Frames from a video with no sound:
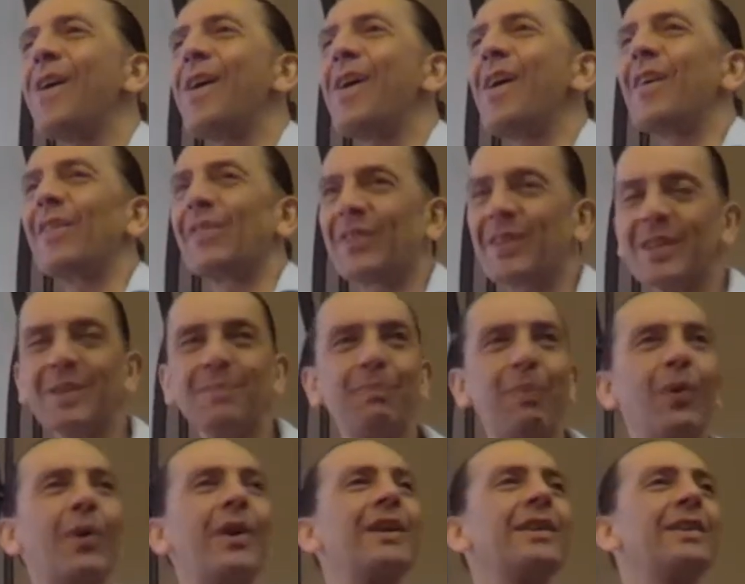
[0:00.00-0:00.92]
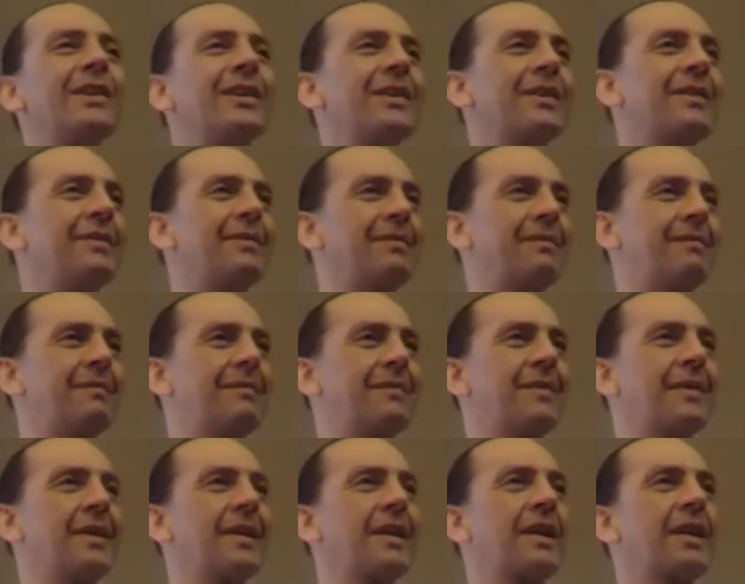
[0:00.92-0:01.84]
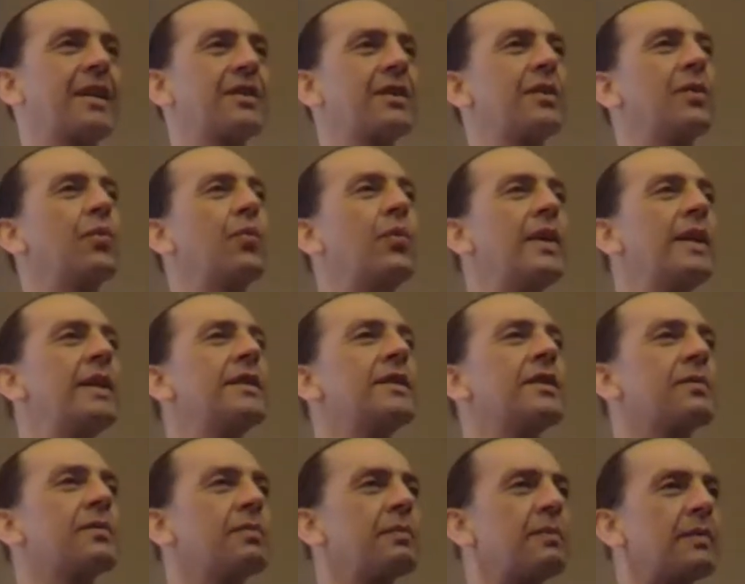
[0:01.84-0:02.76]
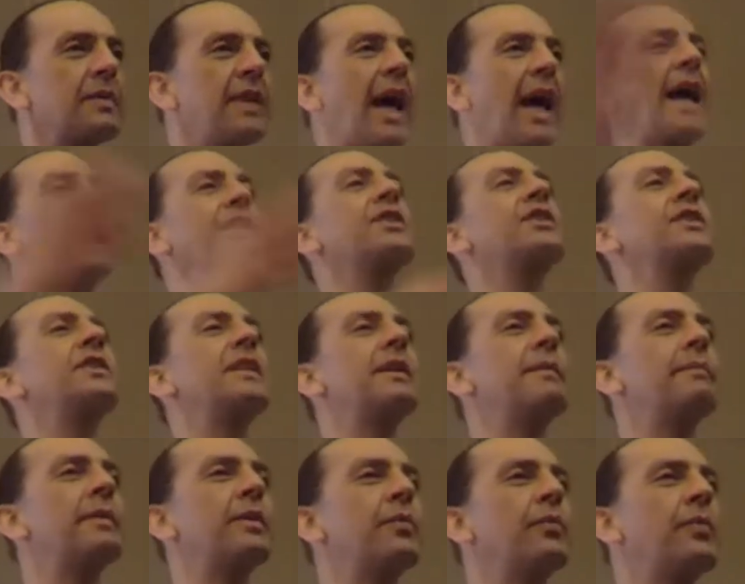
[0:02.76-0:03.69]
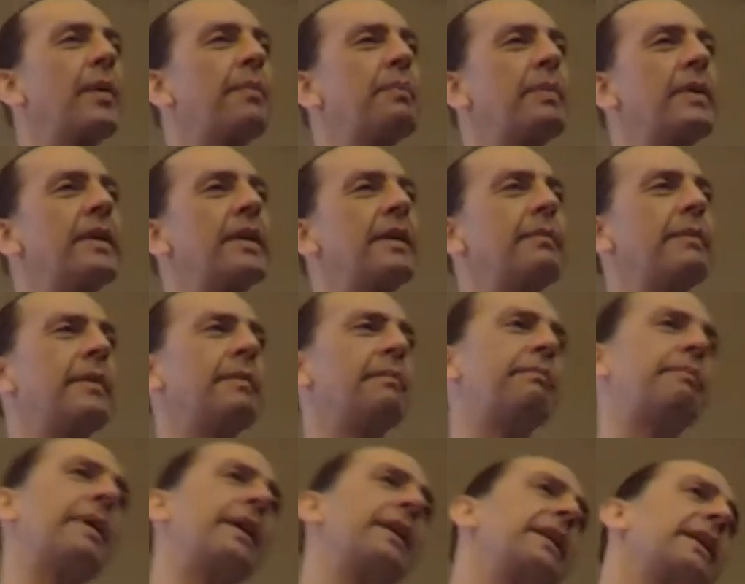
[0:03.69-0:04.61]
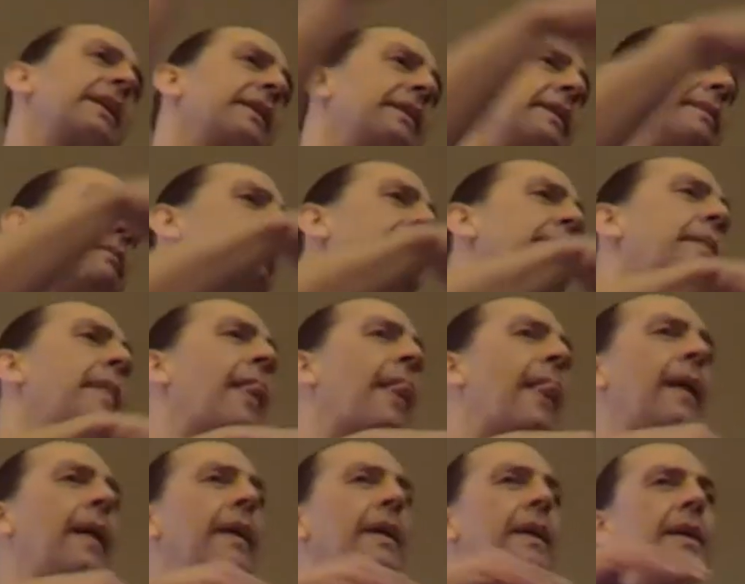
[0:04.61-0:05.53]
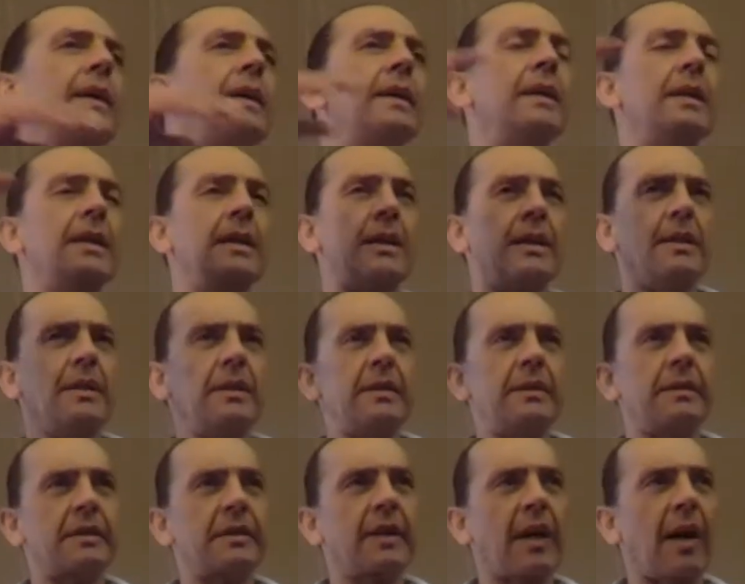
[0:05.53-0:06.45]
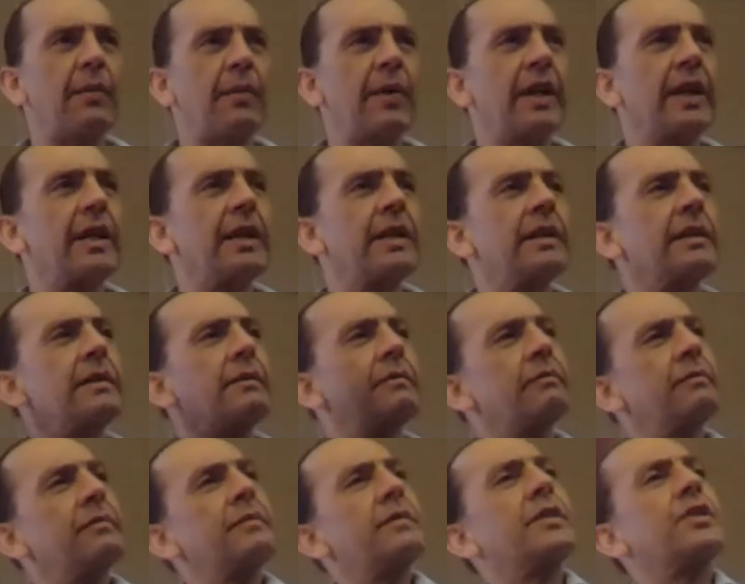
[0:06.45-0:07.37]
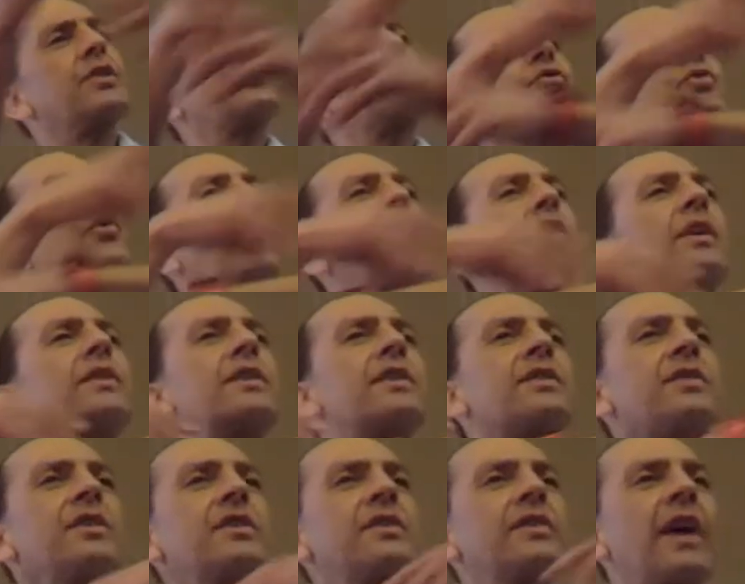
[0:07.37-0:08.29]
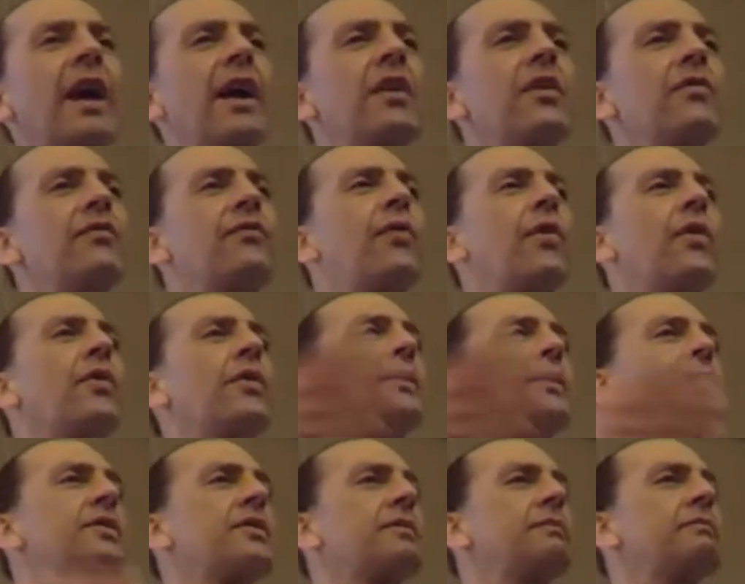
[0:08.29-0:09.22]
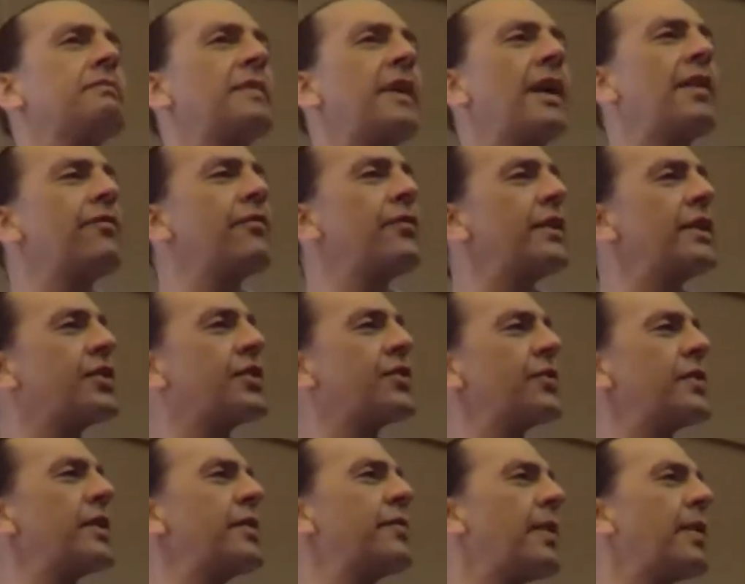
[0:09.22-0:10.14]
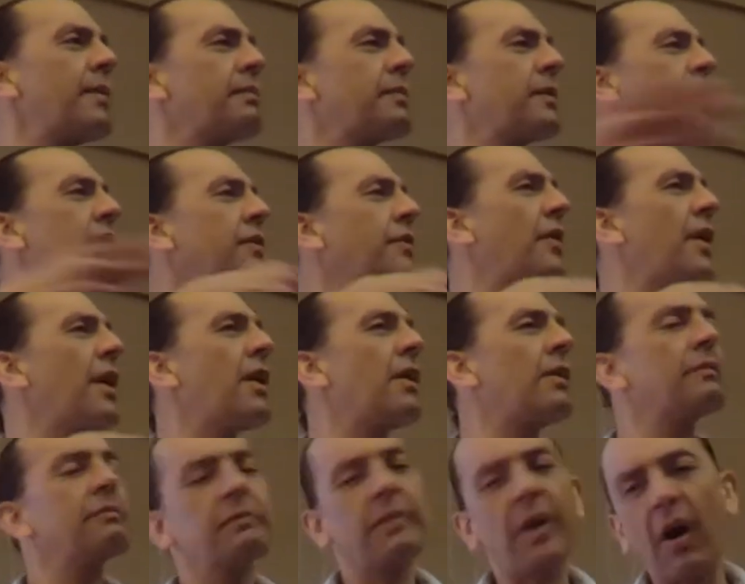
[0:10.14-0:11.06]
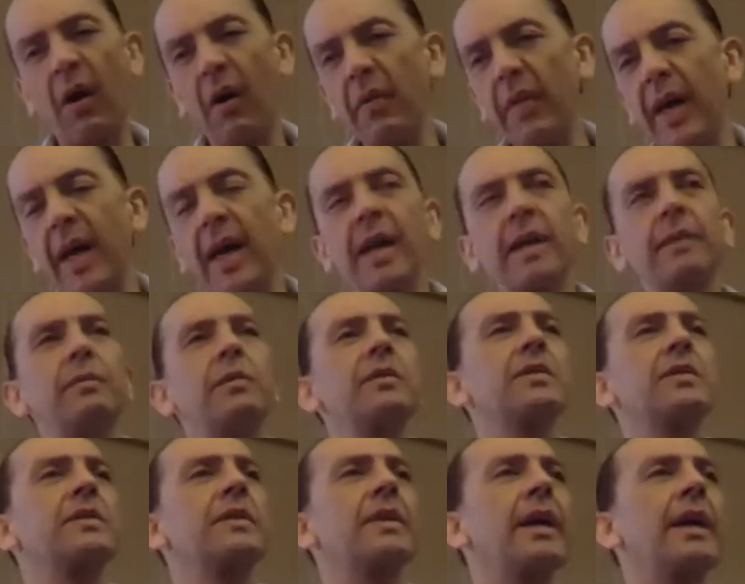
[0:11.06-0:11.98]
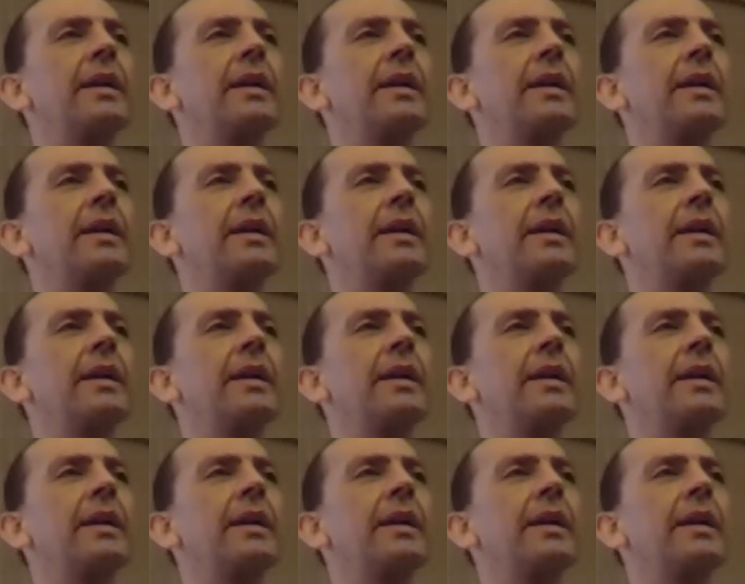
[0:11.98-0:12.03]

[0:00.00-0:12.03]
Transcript: This boy did, because of the winds lashing them and whipping them and bending them. Coming in, destroyed this entire forest. Every tree ripped to the ground, all the animals dead.